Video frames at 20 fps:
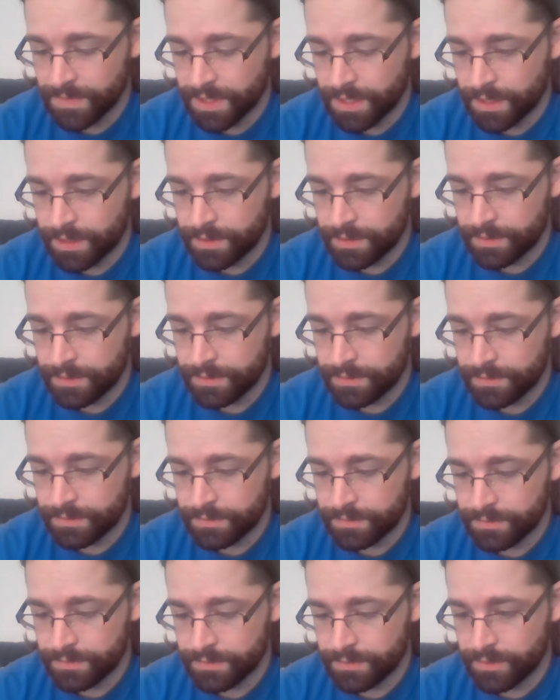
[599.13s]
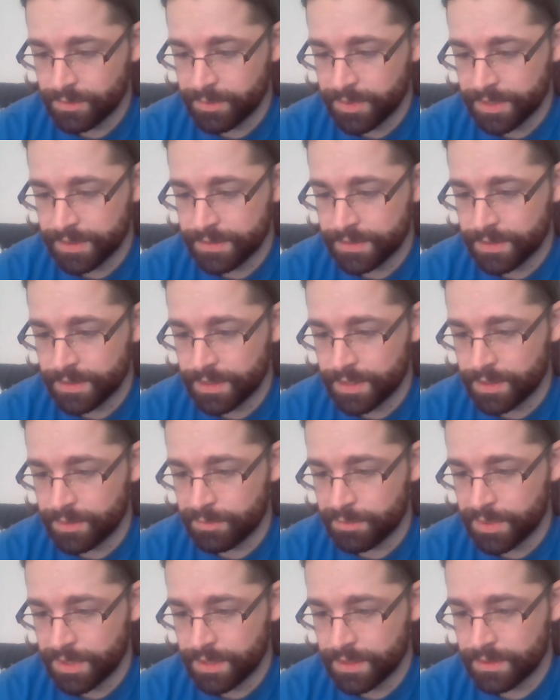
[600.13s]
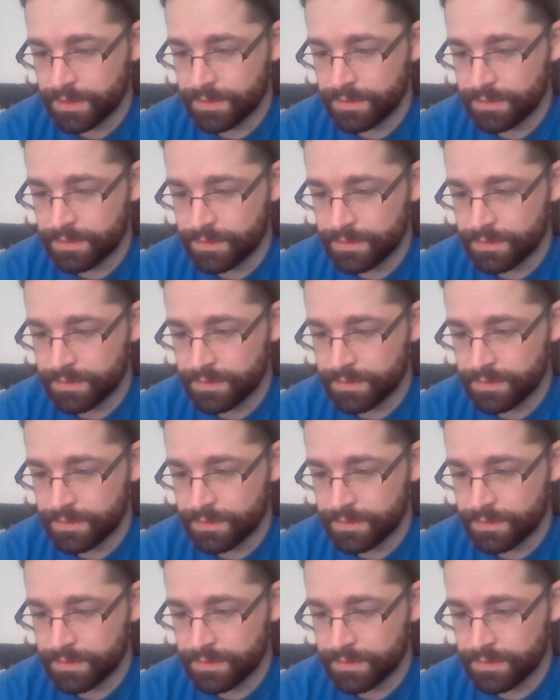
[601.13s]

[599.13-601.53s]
Okay, go back to the campaign.